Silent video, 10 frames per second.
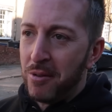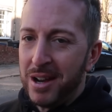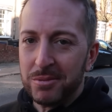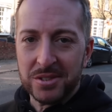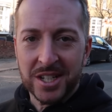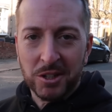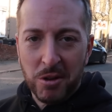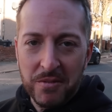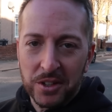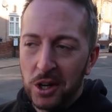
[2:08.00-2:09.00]
around
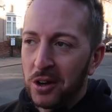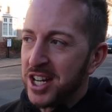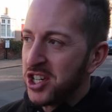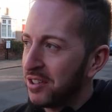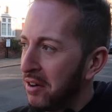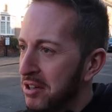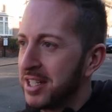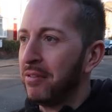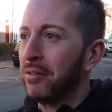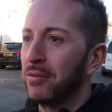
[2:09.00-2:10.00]
Craven Cottage is very
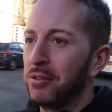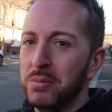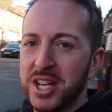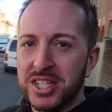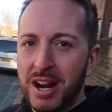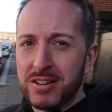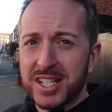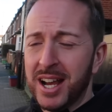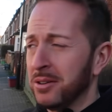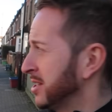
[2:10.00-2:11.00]
different from this
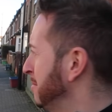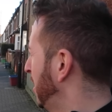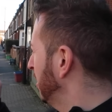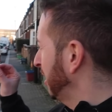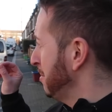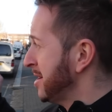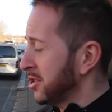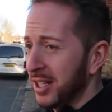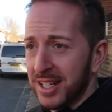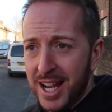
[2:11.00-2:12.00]
terraced housing, but I can
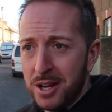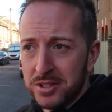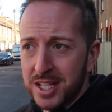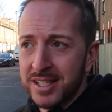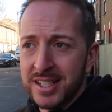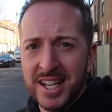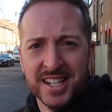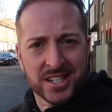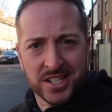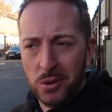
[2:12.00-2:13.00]
imagine these houses
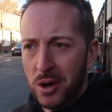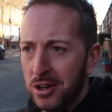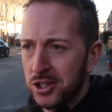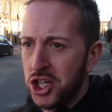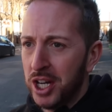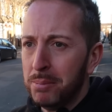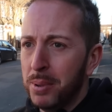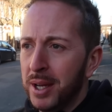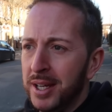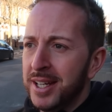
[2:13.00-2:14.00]
still aren't cheap.
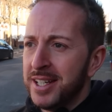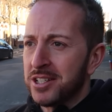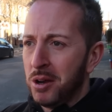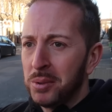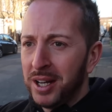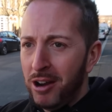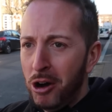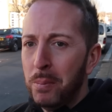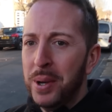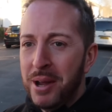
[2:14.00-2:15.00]
So I'm going to
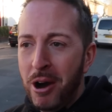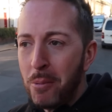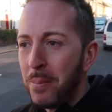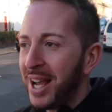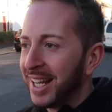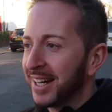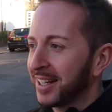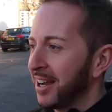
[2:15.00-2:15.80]
hop back in a